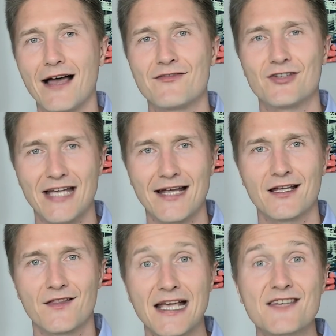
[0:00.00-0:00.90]
today.
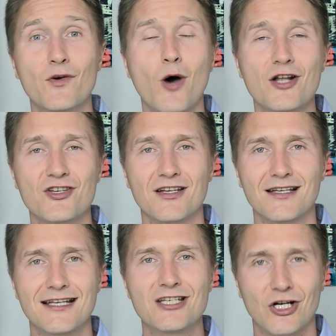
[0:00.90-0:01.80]
Thanks for
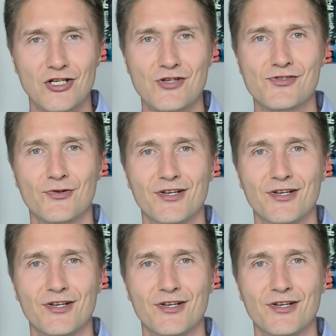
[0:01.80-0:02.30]
watching. Talk to you soon.